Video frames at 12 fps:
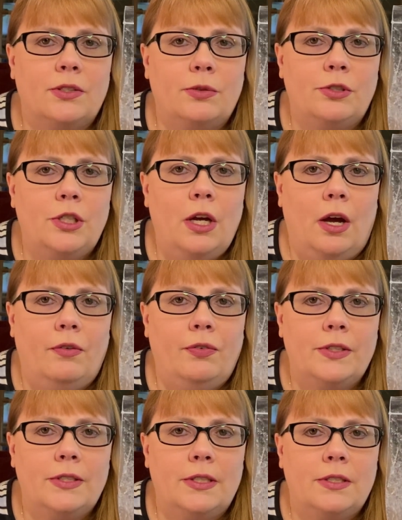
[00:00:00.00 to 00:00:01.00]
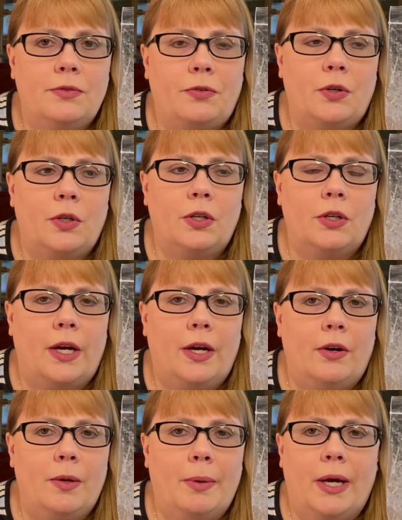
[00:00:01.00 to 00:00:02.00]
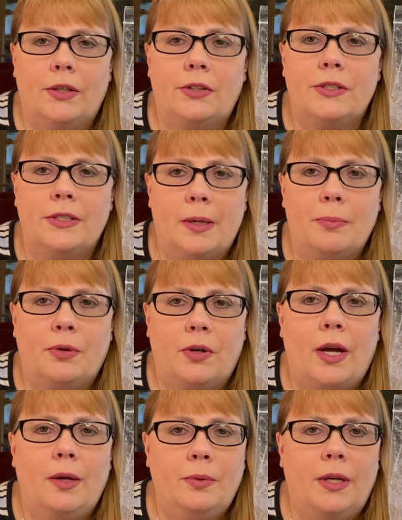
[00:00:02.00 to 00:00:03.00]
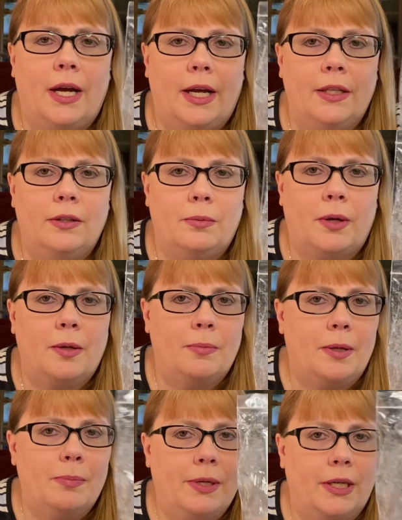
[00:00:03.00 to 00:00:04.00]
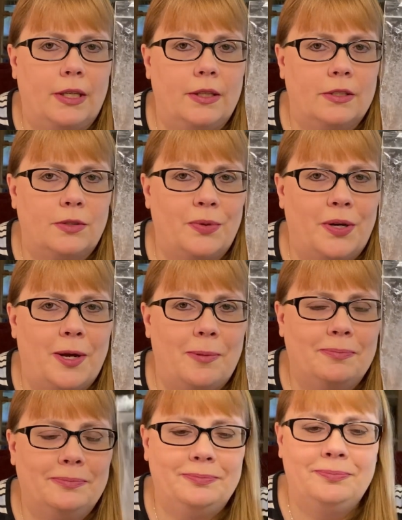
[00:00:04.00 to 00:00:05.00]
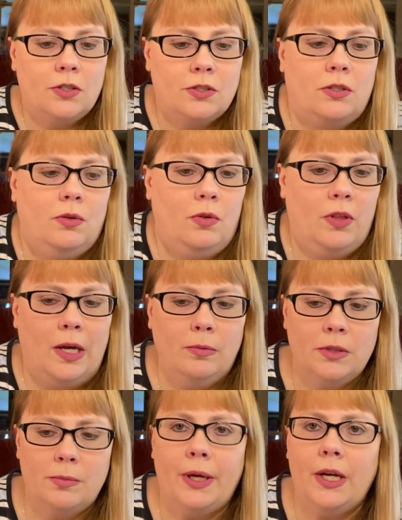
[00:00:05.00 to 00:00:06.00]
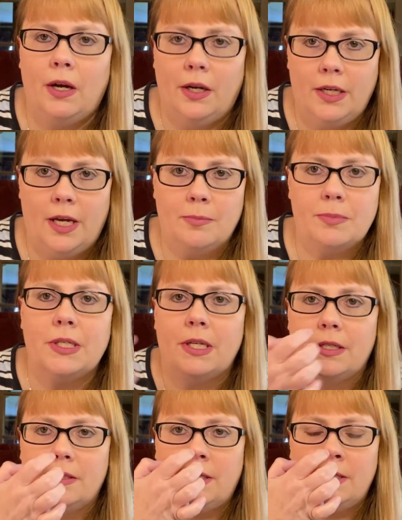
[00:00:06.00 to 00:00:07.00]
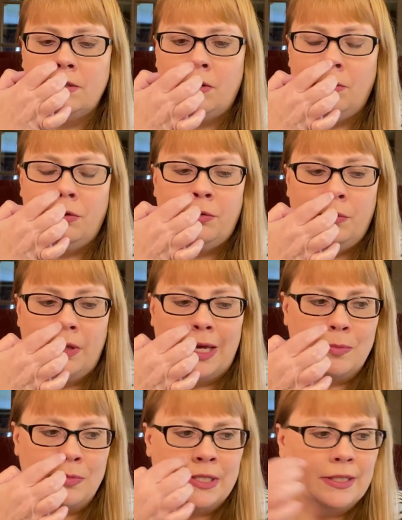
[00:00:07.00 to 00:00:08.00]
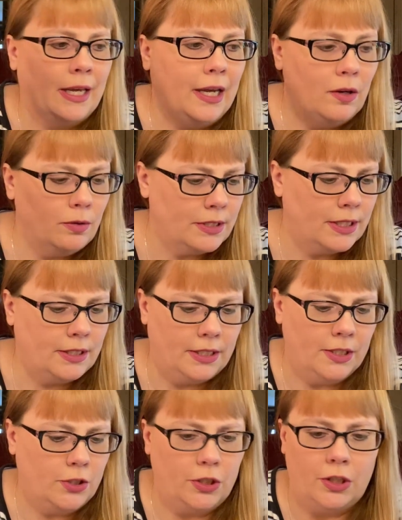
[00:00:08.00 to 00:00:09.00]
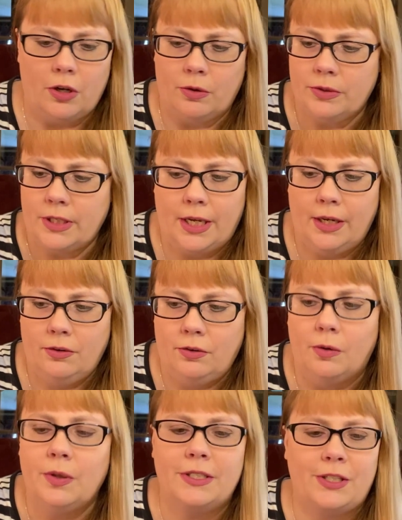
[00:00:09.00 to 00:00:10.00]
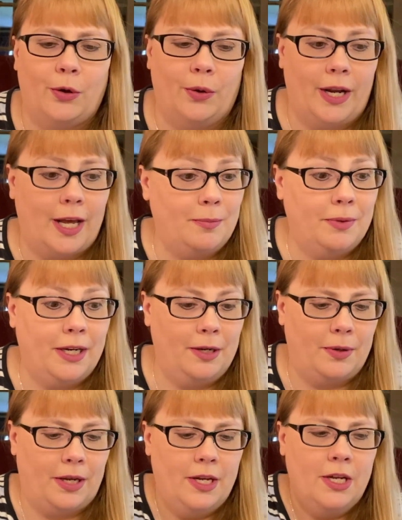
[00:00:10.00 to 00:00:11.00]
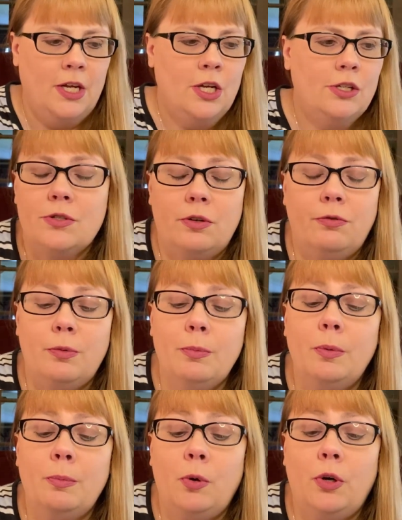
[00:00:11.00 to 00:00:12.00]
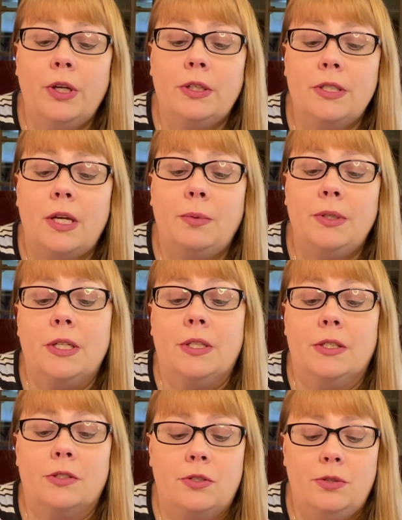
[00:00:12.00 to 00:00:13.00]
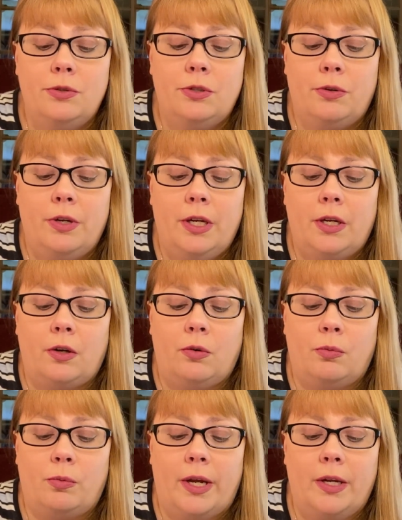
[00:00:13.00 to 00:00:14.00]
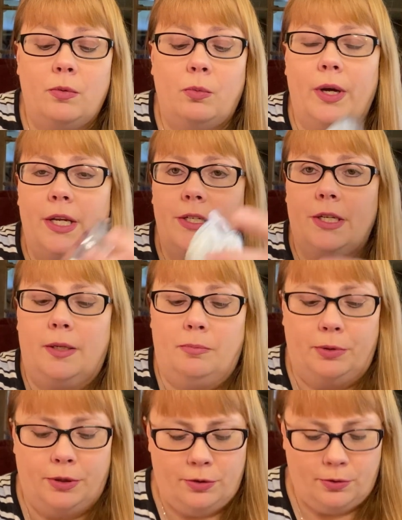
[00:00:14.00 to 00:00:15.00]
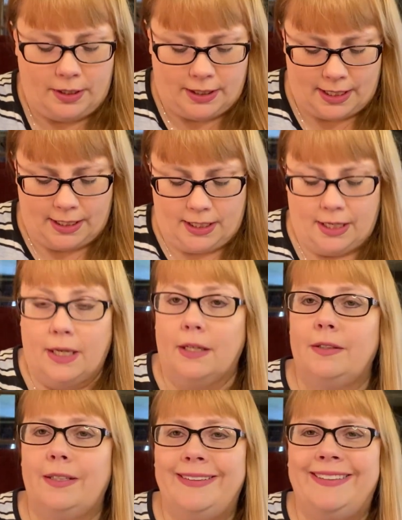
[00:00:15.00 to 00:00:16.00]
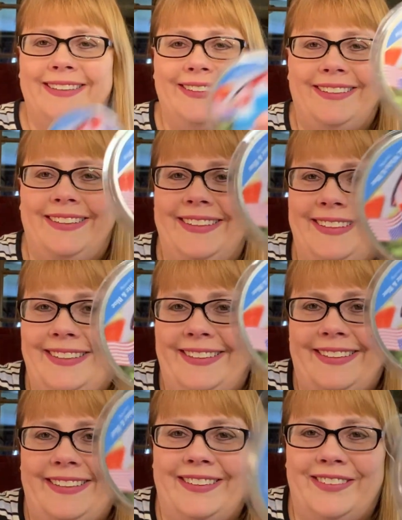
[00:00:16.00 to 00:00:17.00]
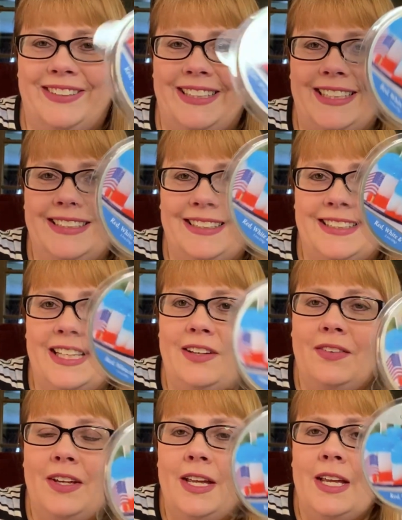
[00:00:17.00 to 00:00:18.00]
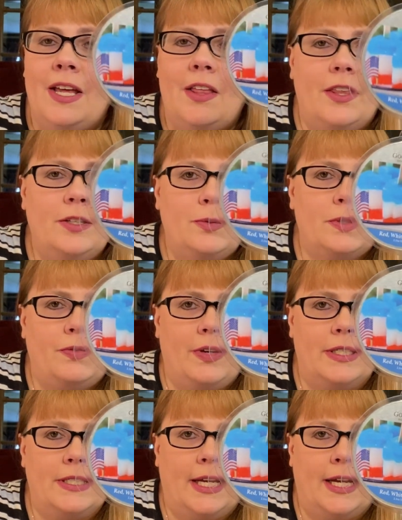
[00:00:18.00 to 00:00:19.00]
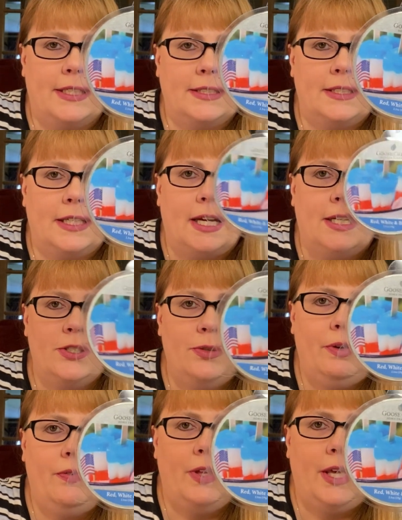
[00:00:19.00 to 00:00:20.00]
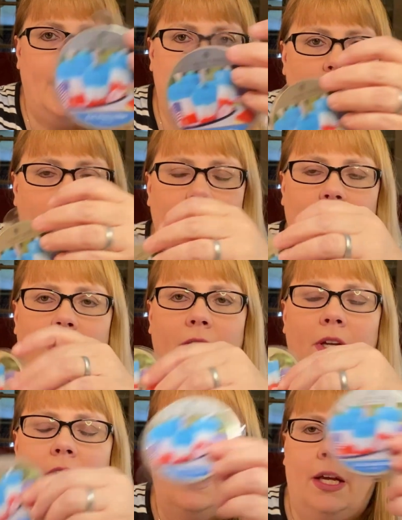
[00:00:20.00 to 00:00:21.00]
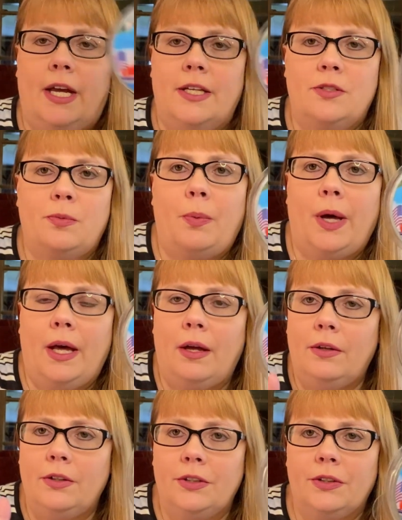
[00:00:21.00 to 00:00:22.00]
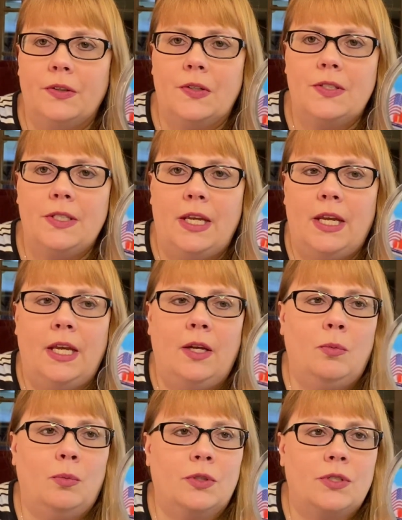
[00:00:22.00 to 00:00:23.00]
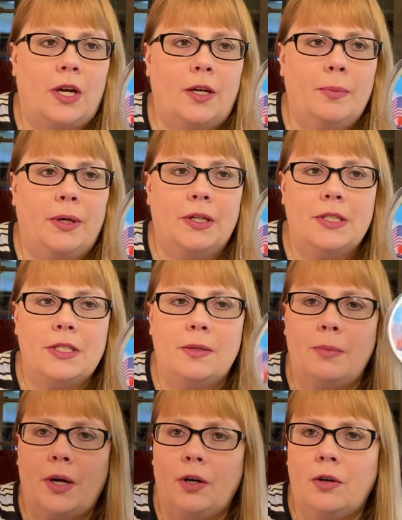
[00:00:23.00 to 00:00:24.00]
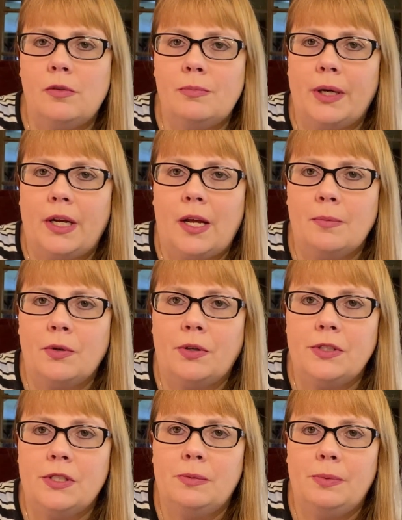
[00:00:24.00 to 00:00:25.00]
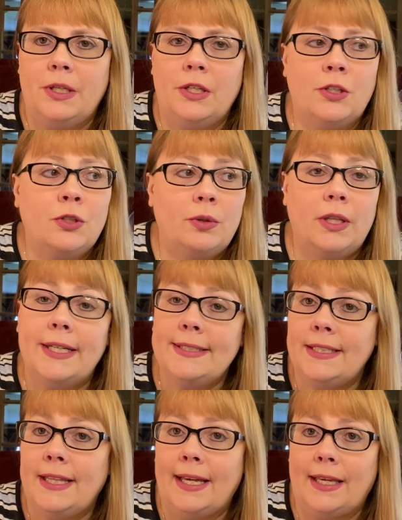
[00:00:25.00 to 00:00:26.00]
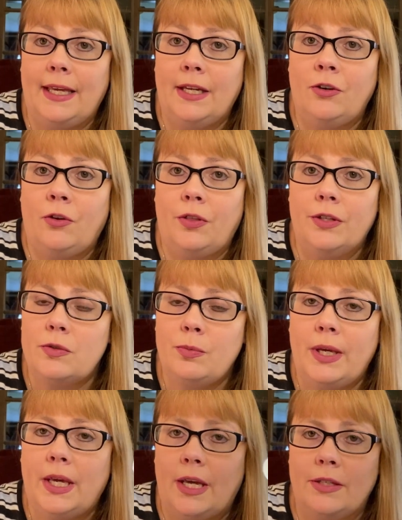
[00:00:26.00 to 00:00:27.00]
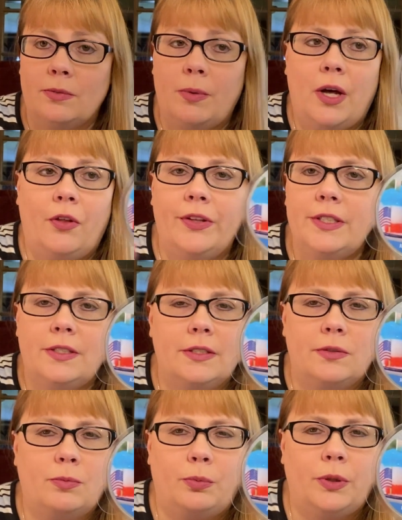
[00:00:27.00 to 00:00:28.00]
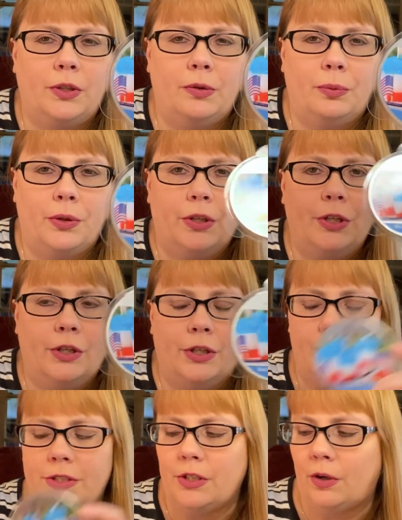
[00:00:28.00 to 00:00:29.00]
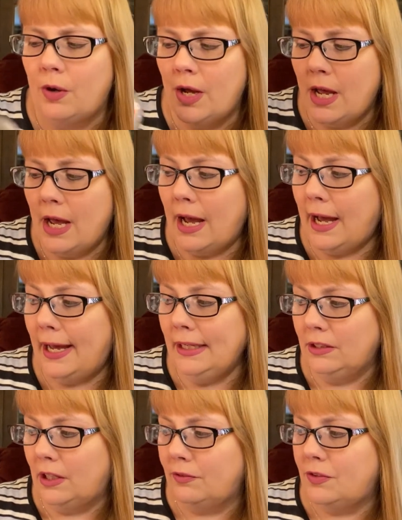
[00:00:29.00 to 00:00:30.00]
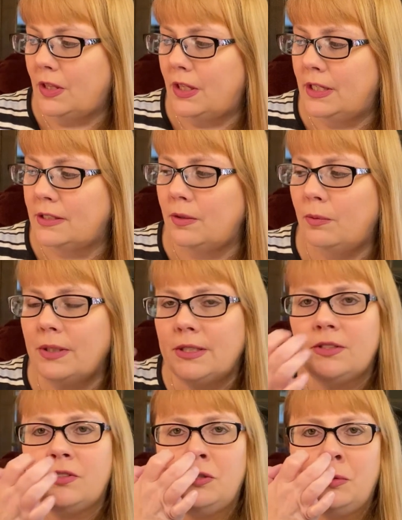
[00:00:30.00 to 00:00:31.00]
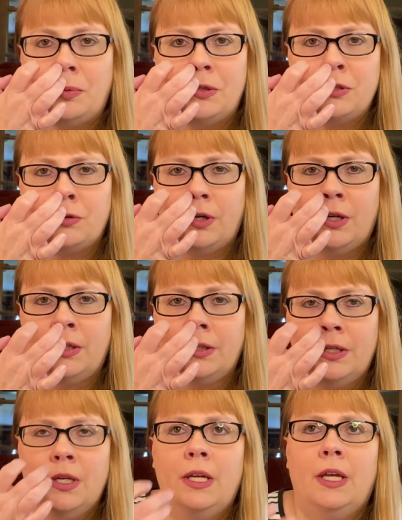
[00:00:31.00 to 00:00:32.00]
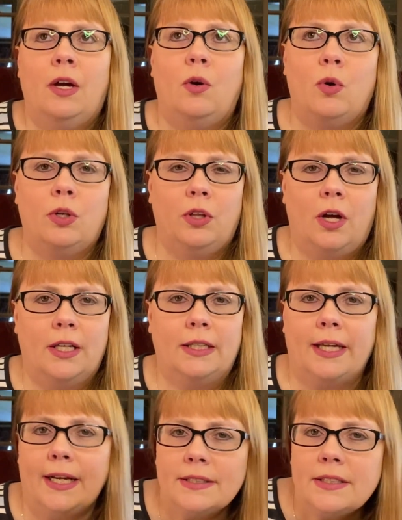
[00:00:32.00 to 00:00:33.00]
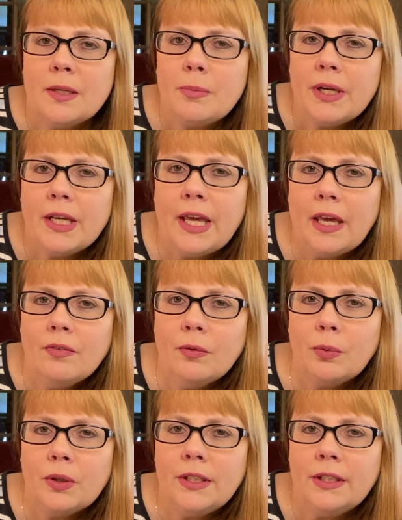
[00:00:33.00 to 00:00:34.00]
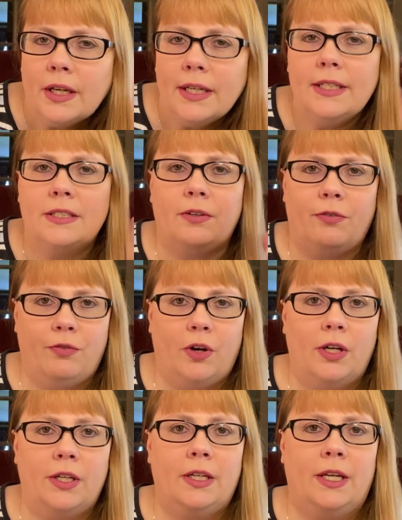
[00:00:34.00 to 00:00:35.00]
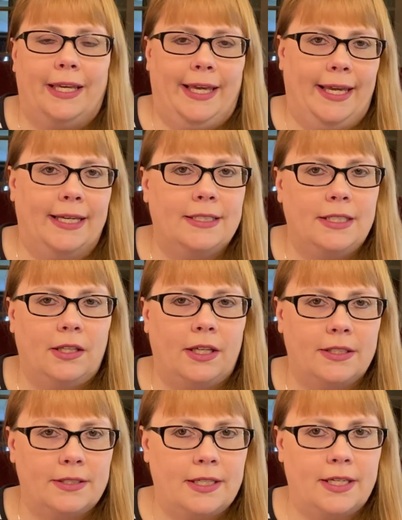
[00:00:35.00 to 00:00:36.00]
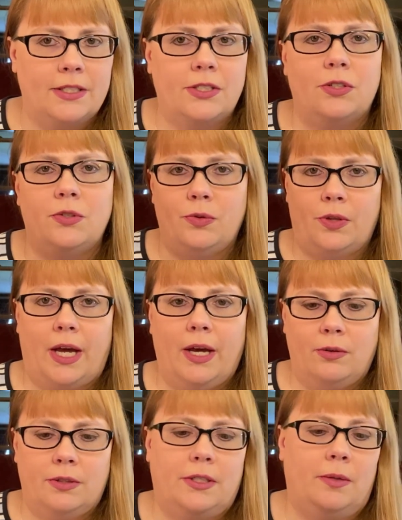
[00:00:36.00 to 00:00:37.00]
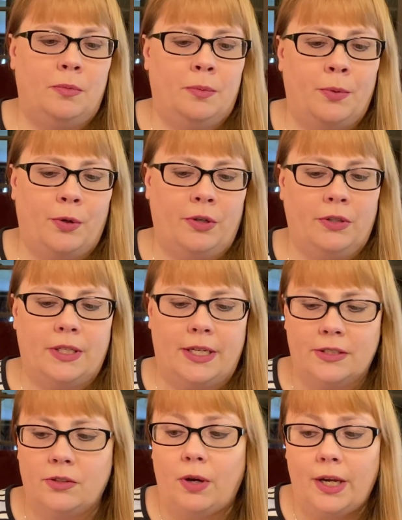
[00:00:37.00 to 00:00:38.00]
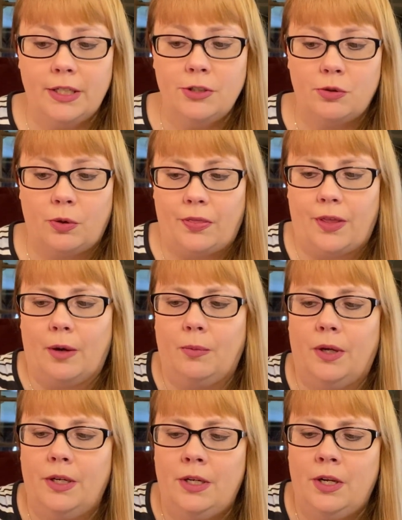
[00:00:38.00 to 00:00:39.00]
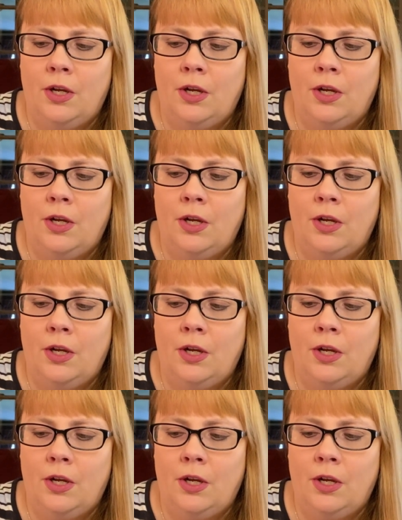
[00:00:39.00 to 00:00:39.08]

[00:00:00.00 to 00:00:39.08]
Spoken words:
So she offers this for her Harry Potter sampler. I would highly recommend picking this one up. So that was my unempties. Let's go through the empties. I always get itchy nose. I don't know what's going on, but anyway. So for Memorial Day, we did this Goose Creek red, white, and blue, and I can't hold on to stuff. This was fantastic. I do have the candle as well. You'll see, we'll talk about it tomorrow, but I'm going be utilizing that candle this week as well. This is really good. So I loved this. It wasn't super strong or long lasting, but it gave a really nice, fun candy-like scent to the house on Memorial Day. So I enjoyed that one.